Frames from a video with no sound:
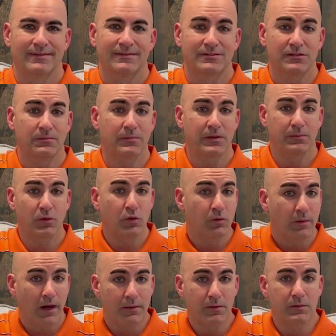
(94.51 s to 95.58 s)
Some people who
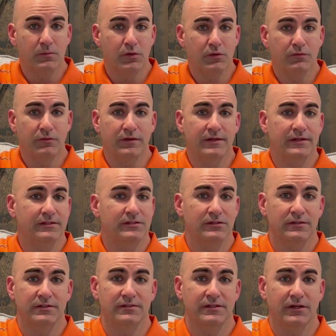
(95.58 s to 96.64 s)
might be moving to
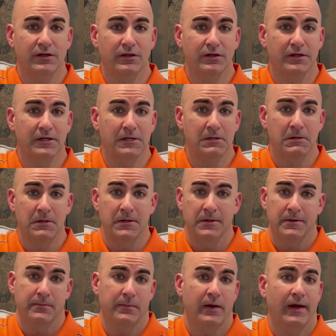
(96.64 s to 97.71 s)
this area
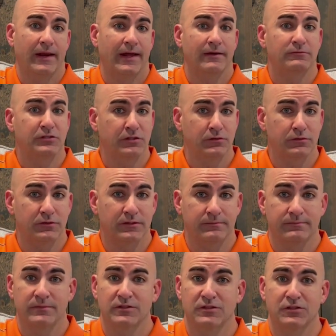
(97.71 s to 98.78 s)
might have children.
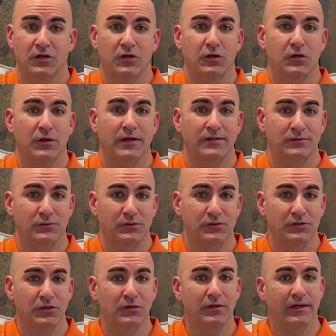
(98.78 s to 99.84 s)
So as a
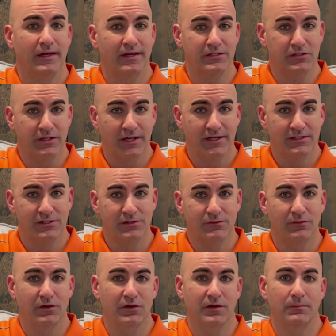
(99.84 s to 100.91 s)
result, education is
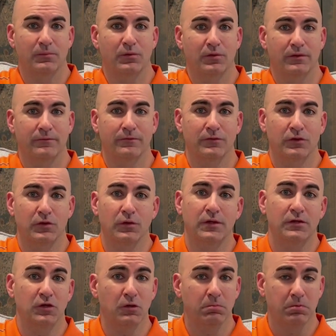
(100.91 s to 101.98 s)
very important for you,
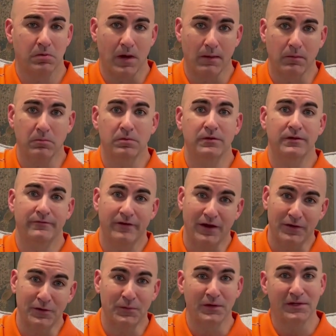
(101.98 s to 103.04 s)
and you're probably
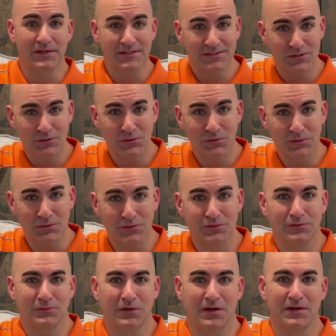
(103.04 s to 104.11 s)
evaluating schools,
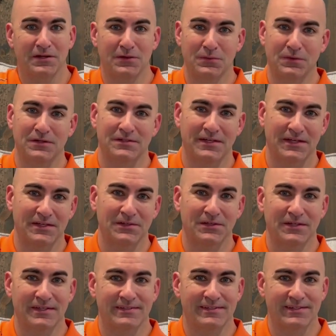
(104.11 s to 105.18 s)
right? You want to take a
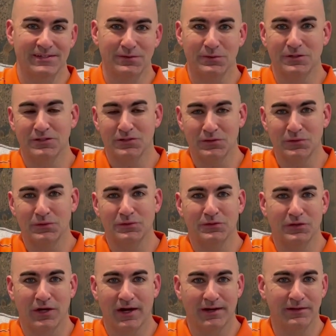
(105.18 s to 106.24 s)
look and see which schools
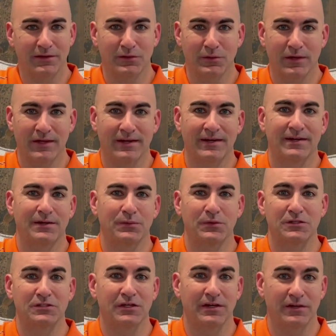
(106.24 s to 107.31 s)
are highly rated and
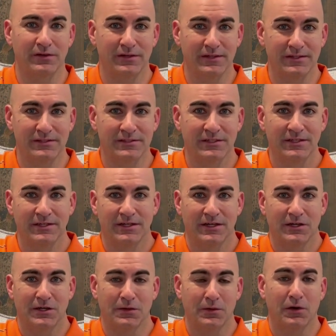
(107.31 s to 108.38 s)
which areas
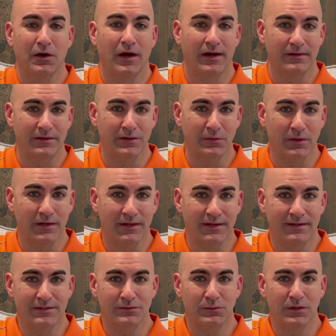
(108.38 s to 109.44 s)
are highly rated
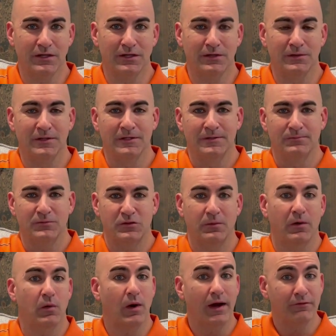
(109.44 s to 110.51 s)
as well. So
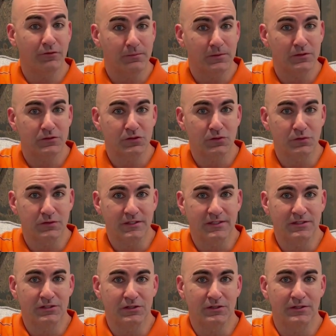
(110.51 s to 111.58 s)
my wife's a middle school
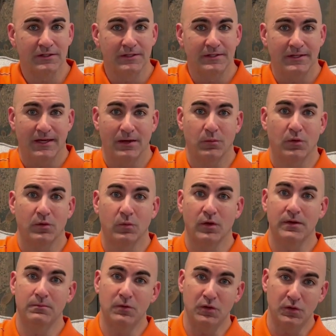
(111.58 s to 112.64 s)
teacher, and when we
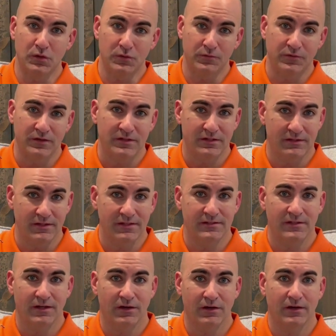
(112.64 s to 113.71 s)
moved to this
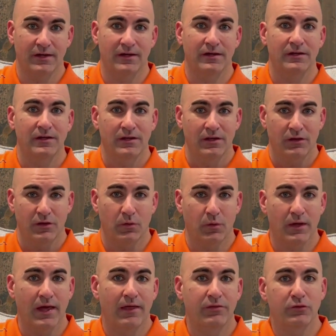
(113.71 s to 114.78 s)
area, we
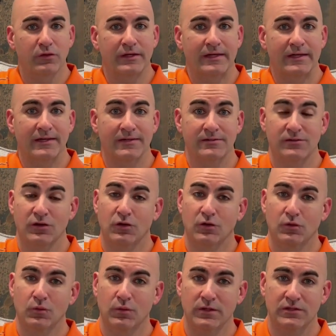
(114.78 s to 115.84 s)
had 3 kids,
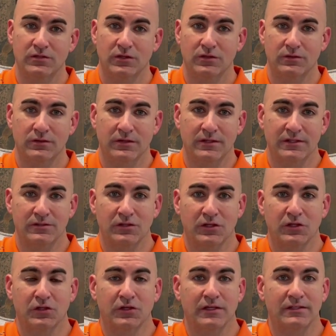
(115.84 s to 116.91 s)
so we certainly took a
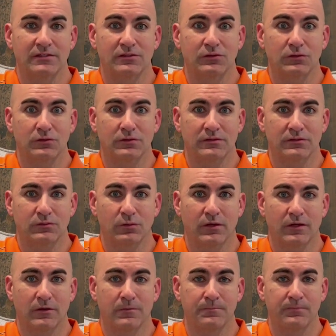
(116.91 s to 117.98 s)
look at the schools as
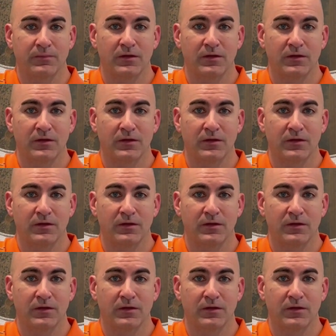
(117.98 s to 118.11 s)
well.